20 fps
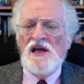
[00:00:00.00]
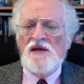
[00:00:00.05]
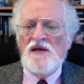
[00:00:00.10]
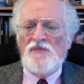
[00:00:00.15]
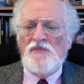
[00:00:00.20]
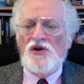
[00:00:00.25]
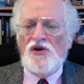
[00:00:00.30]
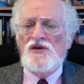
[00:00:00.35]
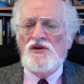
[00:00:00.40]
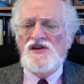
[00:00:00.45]

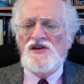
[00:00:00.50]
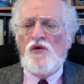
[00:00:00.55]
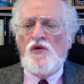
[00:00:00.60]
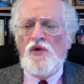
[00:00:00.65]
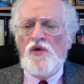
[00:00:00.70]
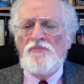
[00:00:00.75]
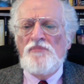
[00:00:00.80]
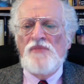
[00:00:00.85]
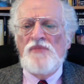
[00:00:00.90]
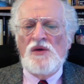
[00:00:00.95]
but also
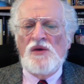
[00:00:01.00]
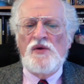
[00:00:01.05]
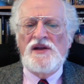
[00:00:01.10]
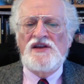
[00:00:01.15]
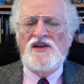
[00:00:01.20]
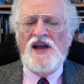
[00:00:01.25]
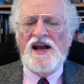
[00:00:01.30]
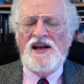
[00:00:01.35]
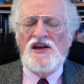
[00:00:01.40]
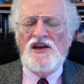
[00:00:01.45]
equipped me with
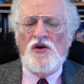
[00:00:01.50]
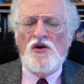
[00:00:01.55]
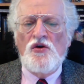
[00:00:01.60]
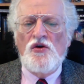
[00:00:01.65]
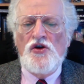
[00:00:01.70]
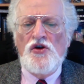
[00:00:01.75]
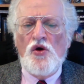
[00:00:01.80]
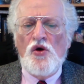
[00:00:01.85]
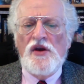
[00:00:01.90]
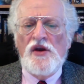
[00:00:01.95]
technical
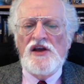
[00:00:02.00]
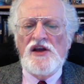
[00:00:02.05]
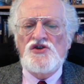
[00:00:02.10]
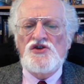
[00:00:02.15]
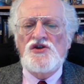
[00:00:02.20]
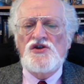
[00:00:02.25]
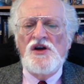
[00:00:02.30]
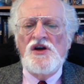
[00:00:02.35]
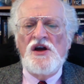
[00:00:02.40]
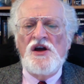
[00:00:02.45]

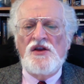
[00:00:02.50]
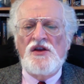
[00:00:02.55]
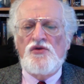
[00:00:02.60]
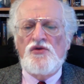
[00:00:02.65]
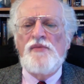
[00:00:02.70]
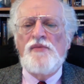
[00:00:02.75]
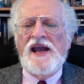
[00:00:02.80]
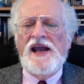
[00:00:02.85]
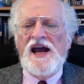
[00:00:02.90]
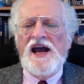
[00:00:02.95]
knowledge through
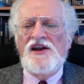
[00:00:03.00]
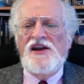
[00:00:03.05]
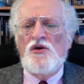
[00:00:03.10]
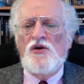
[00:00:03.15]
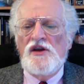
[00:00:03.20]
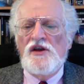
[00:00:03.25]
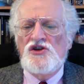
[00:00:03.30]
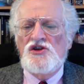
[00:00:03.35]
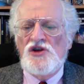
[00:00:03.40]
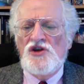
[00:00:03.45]
mechanical
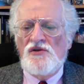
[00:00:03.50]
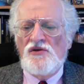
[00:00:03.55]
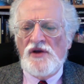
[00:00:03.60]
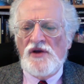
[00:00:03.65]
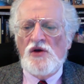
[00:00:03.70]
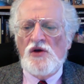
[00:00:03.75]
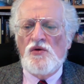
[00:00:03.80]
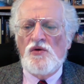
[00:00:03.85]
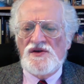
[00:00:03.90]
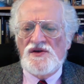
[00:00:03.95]
engineering
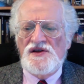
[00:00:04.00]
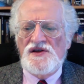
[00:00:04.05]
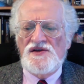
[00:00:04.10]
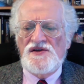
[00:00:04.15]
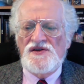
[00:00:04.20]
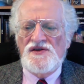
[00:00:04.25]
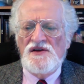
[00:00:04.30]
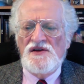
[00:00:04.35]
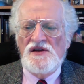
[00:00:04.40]
courses.